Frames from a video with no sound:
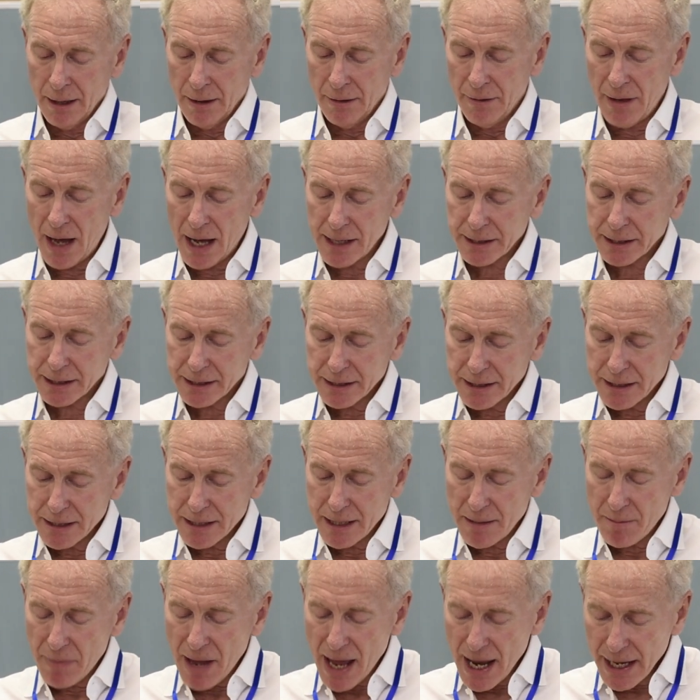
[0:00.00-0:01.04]
Thus,
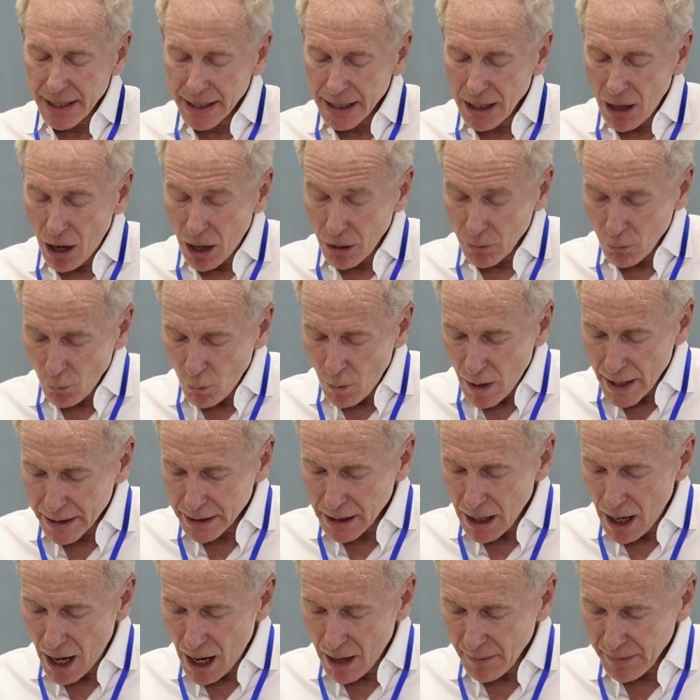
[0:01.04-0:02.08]
depending on what
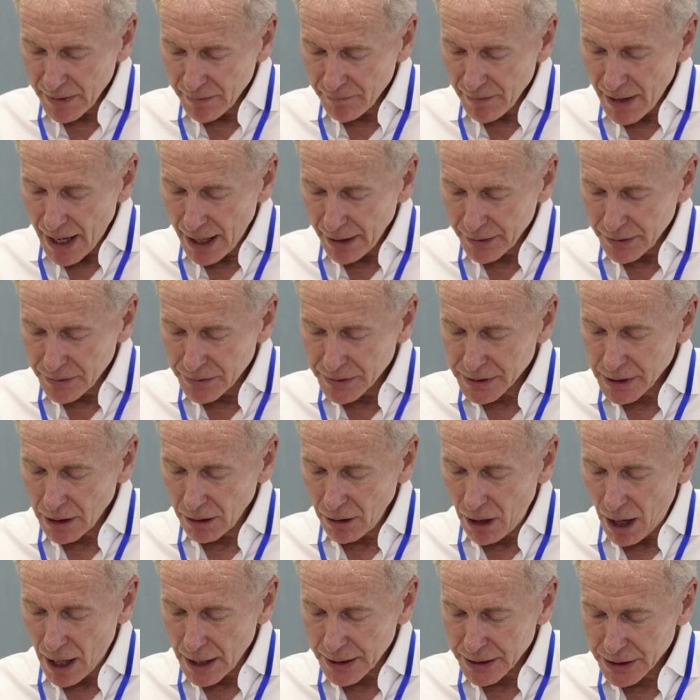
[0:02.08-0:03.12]
common values the
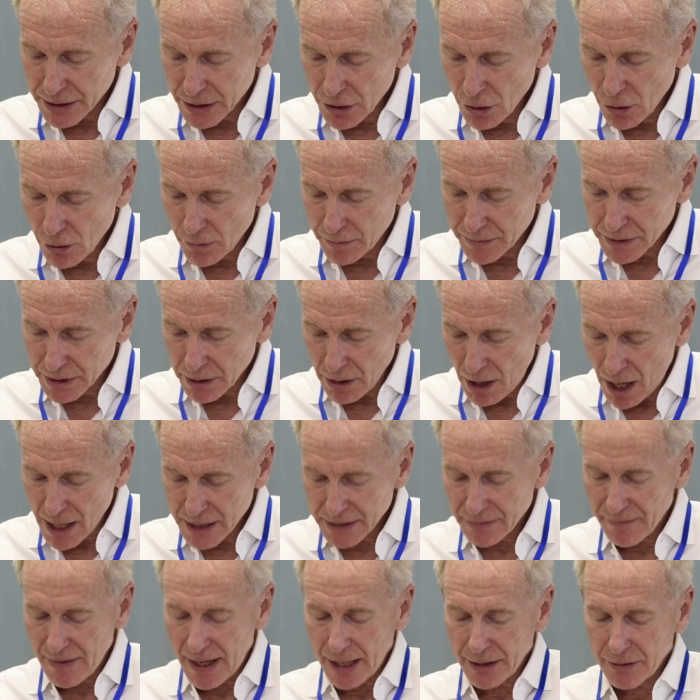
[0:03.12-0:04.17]
law assumes,
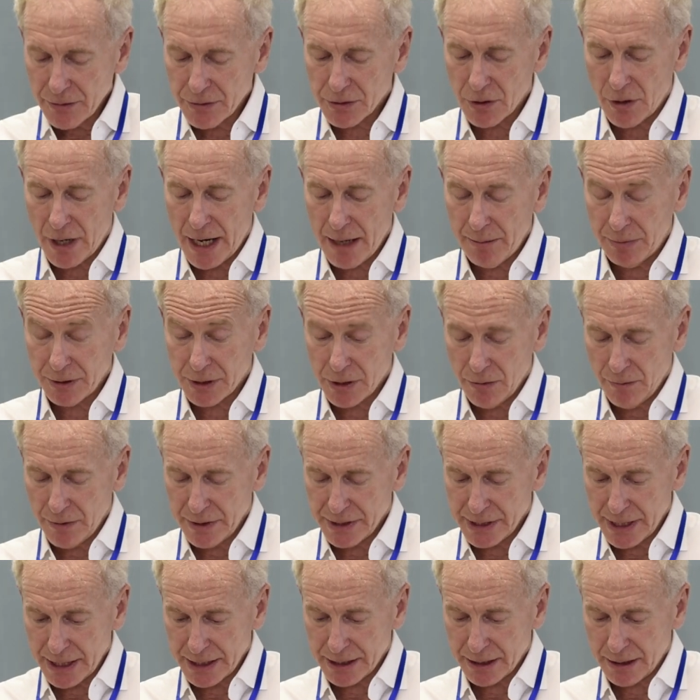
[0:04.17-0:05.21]
law's values are able to
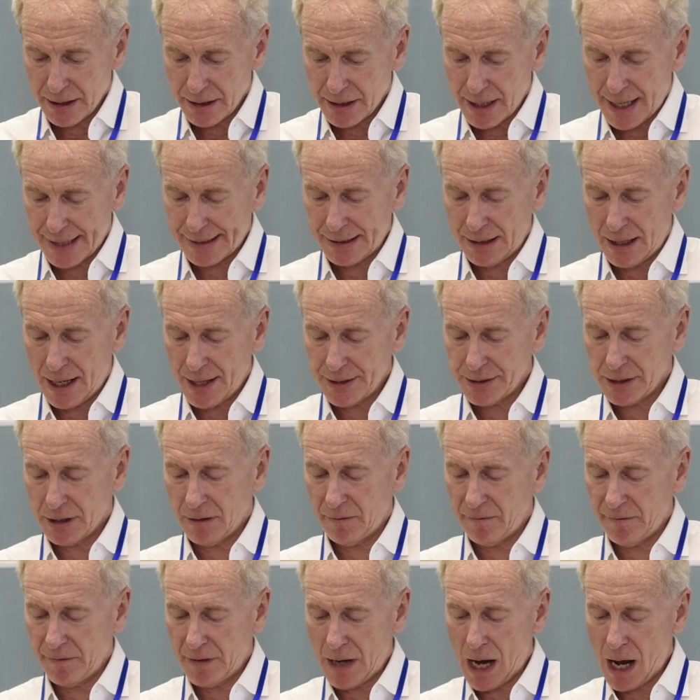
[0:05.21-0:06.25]
resist the technological
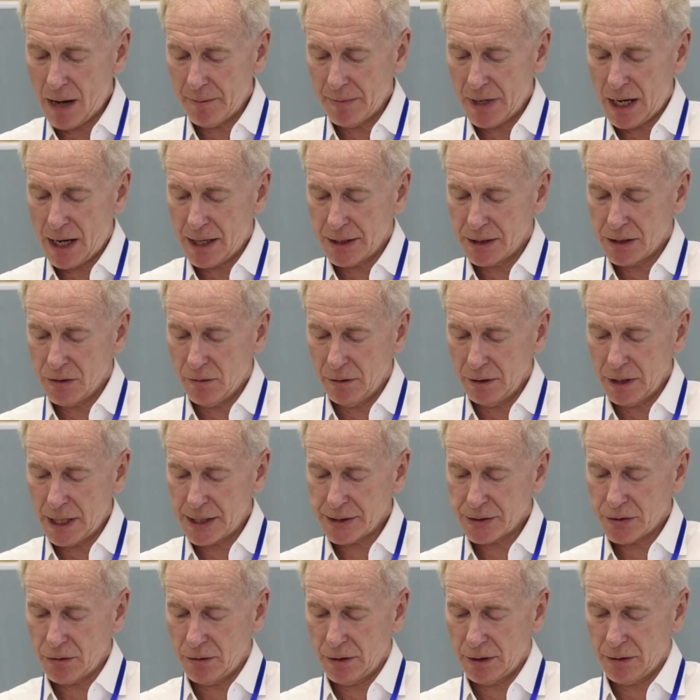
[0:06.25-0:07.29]
phenomenon to a
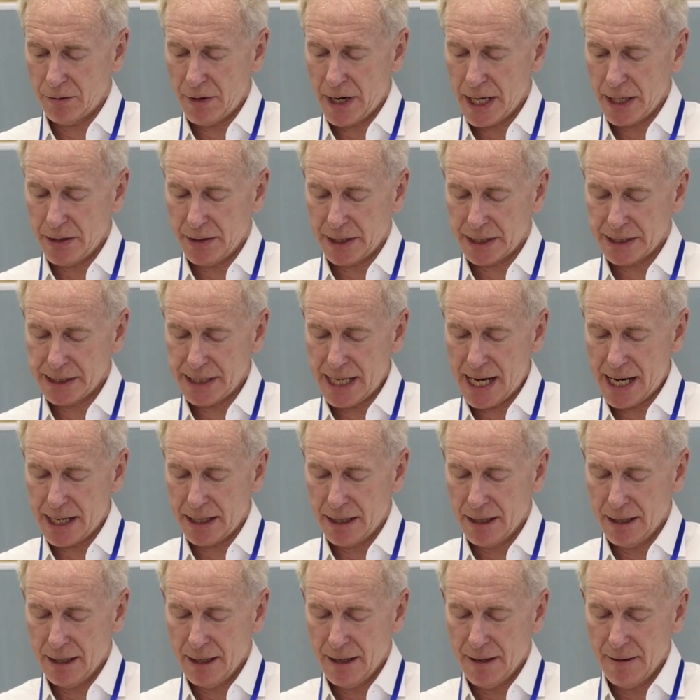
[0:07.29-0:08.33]
lesser or greater extent.
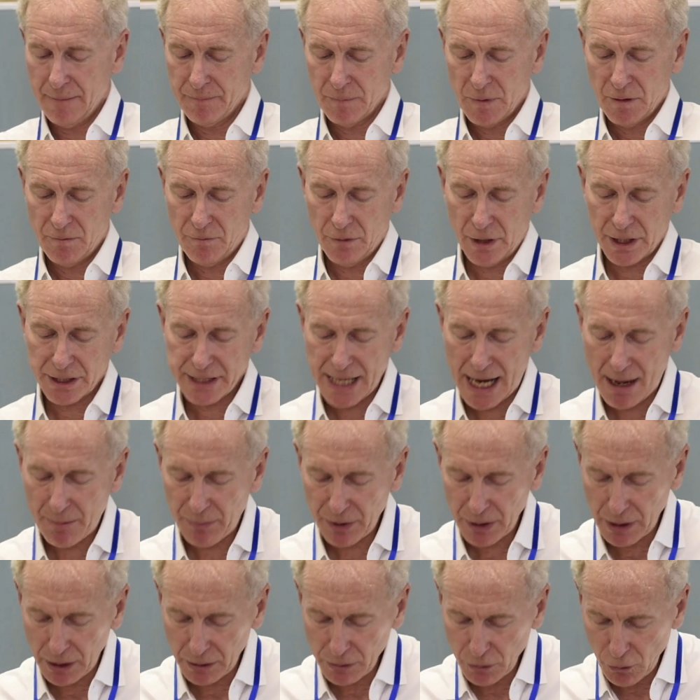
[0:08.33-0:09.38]
For
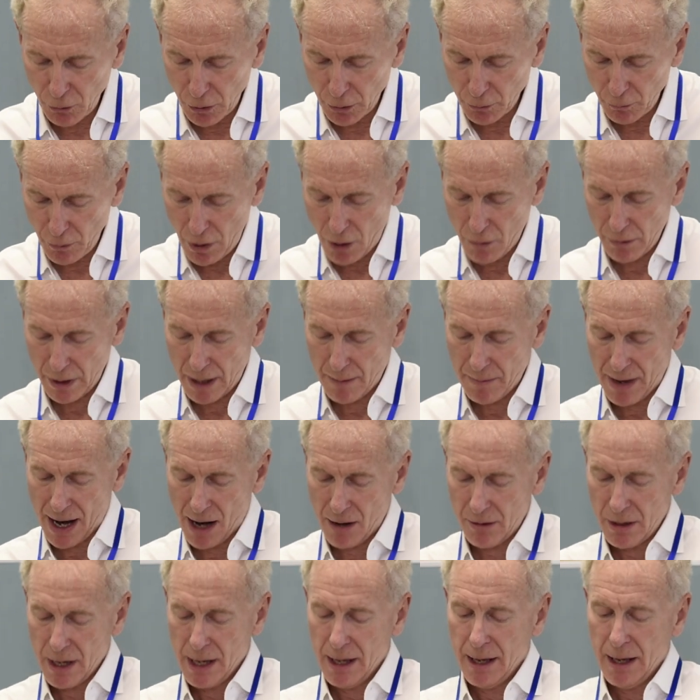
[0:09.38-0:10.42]
example, Ellul wrote
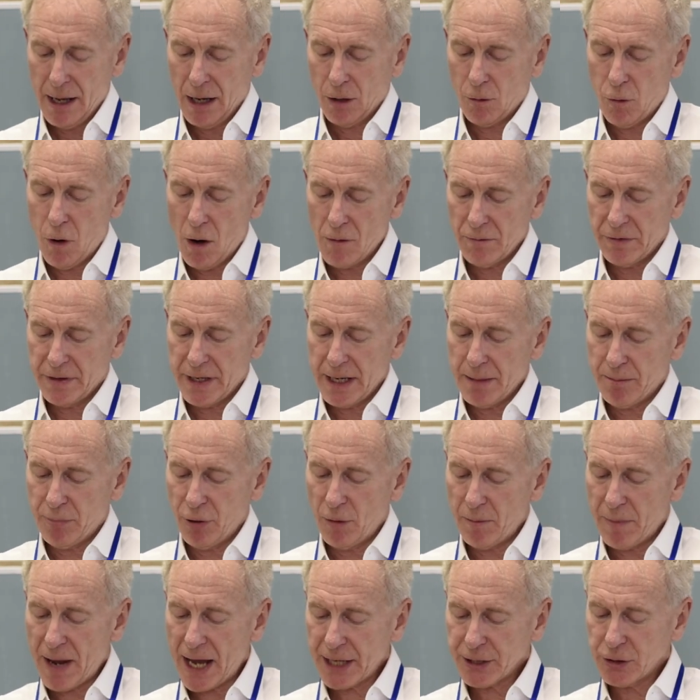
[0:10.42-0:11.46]
about, quote, "the
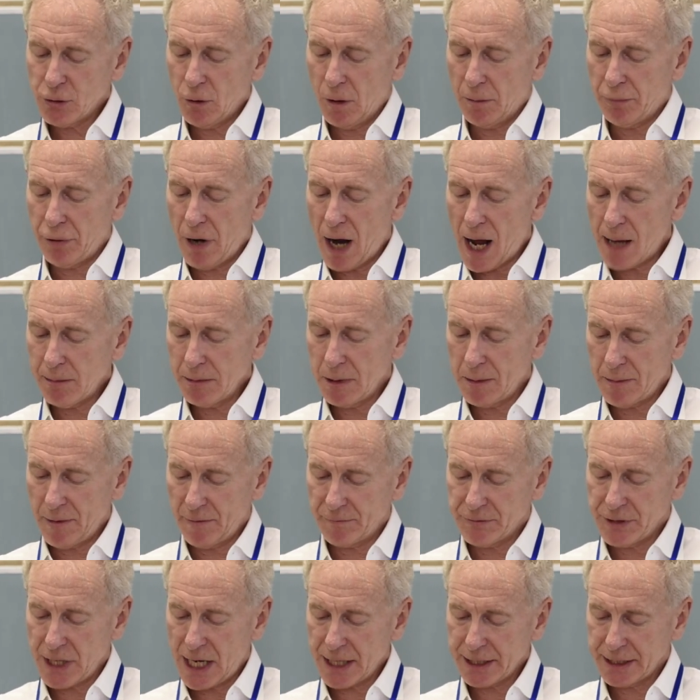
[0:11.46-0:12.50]
perpetual problem
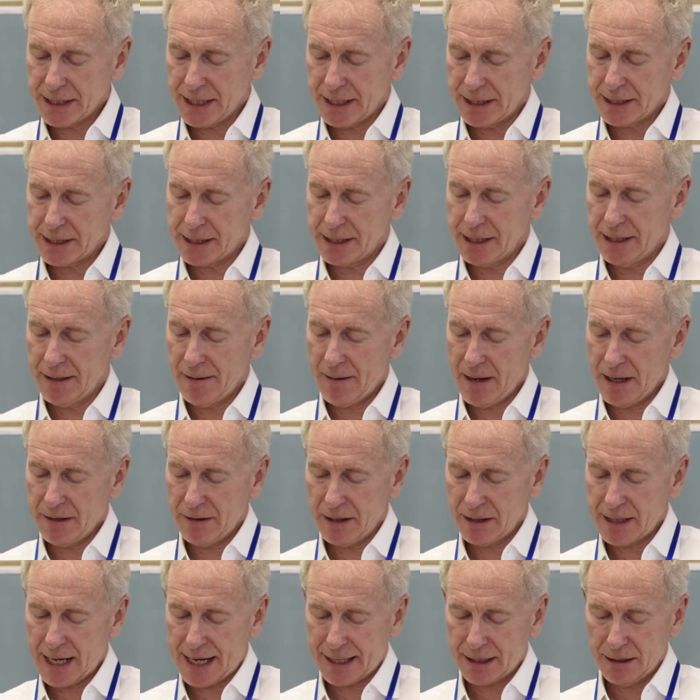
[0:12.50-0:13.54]
of justice in
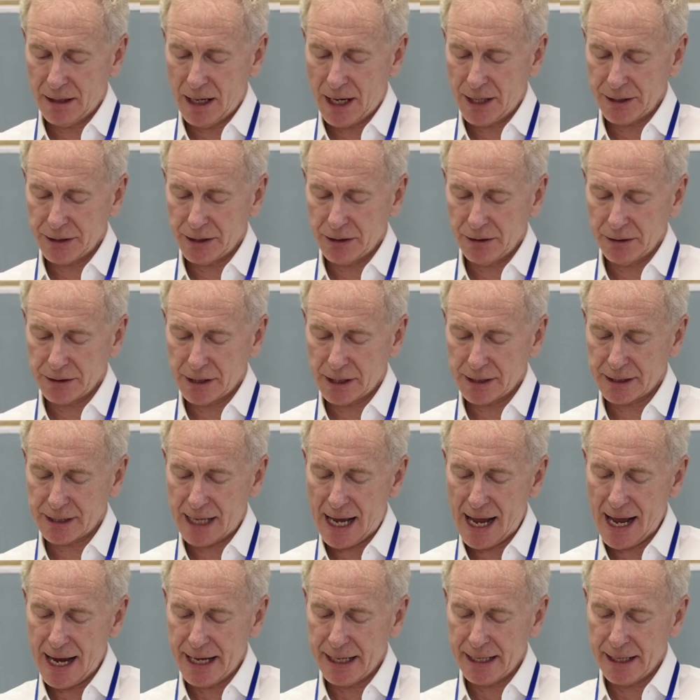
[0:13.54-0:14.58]
the technological
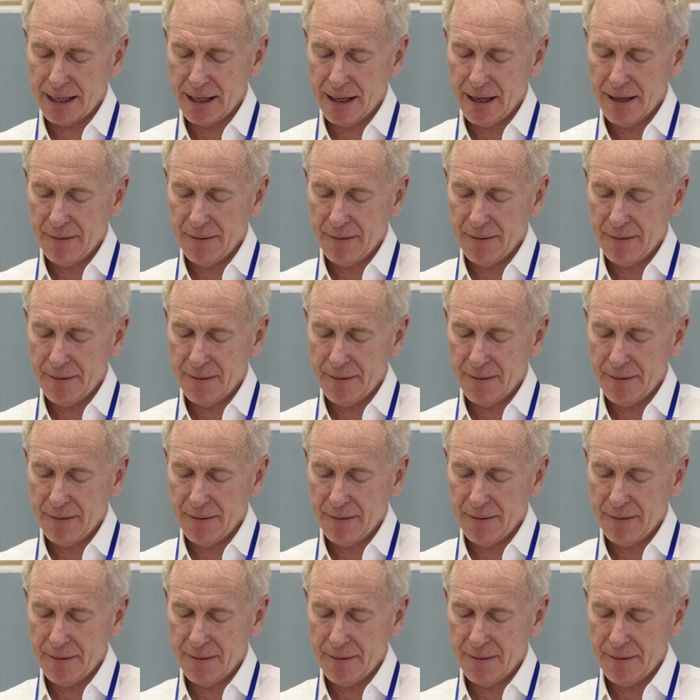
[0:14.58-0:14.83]
society."